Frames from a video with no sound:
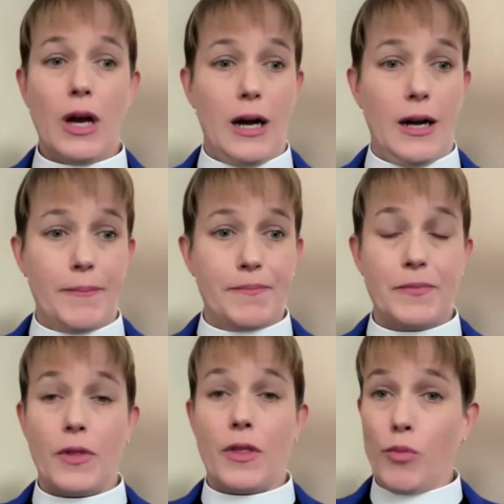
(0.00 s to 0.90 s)

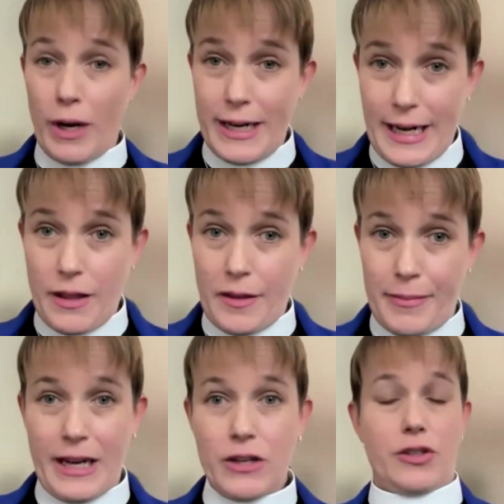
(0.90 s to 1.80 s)
The more data, the
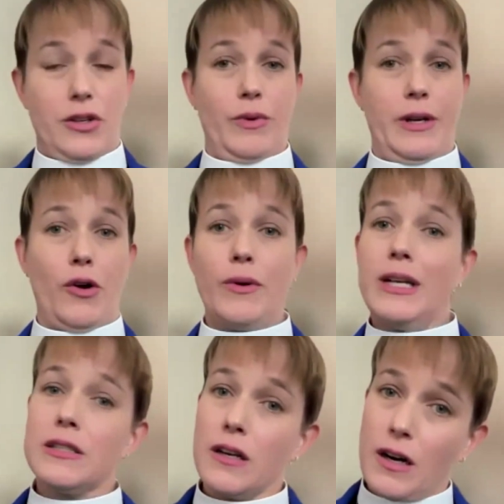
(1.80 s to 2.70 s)
better. So we
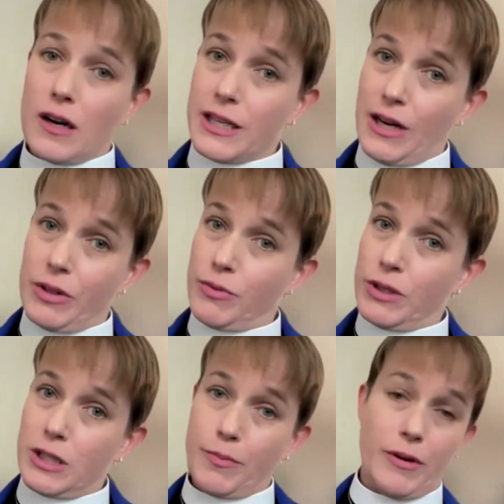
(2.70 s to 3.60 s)
always encourage
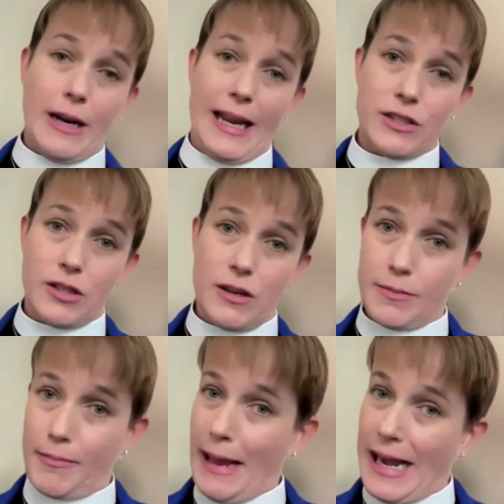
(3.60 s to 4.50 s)
everyone to answer
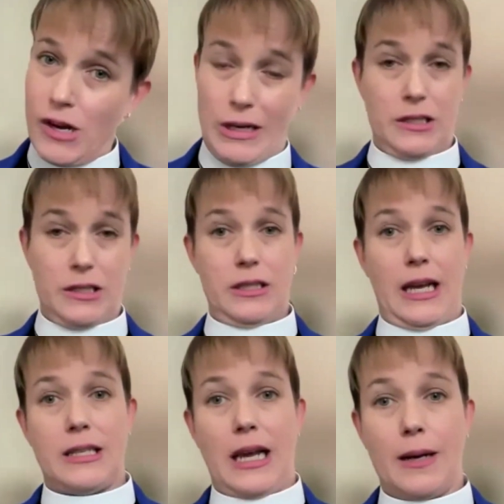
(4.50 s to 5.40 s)
as many questions
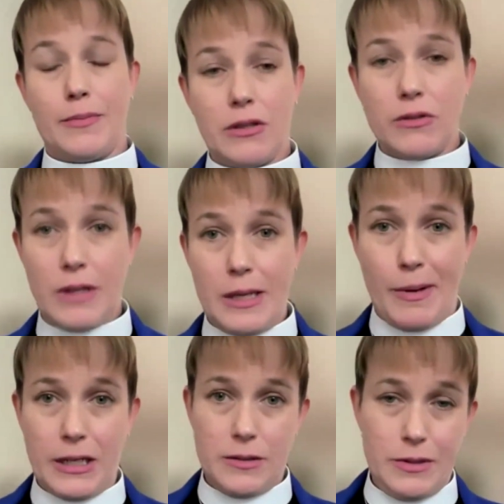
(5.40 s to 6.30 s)
as absolutely
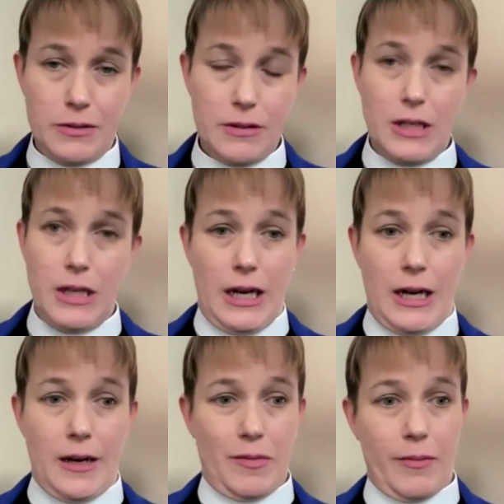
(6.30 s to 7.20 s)
possible,
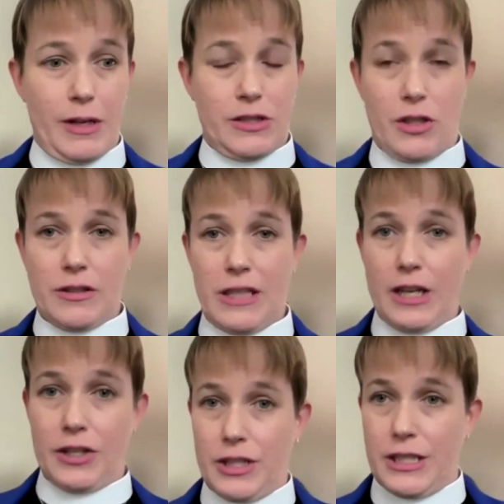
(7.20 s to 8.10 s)
but certainly
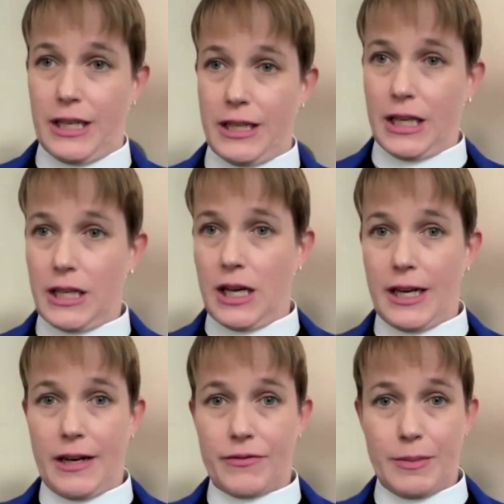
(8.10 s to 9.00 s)
understand that
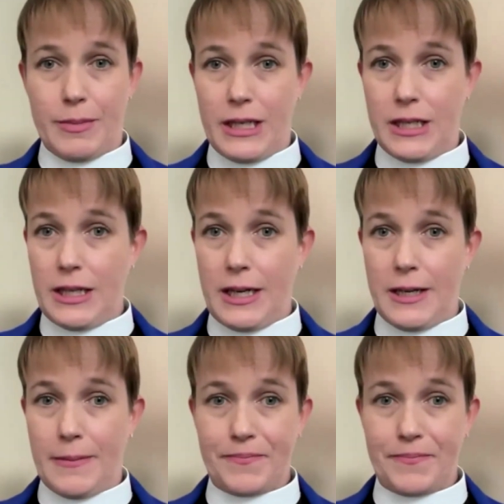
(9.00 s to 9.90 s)
not everybody
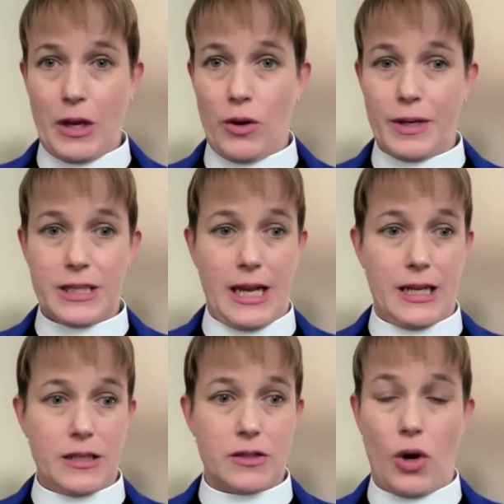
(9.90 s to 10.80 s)
always
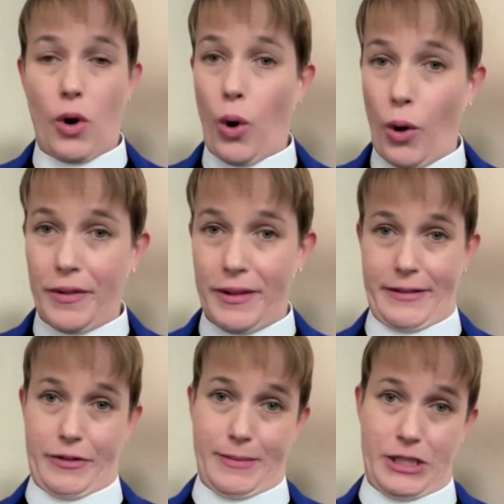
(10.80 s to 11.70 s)
has all the
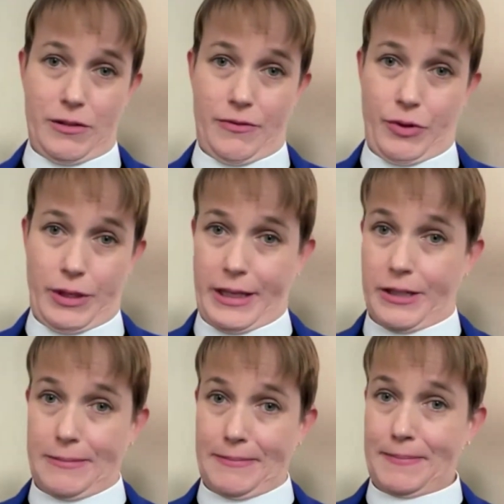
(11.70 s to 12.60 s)
information for
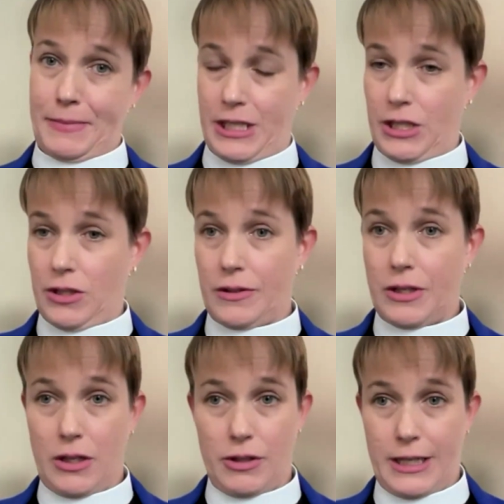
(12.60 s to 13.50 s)
their particular
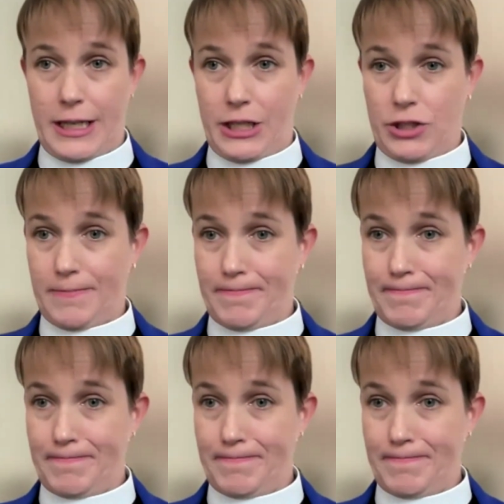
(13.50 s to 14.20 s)
congregation.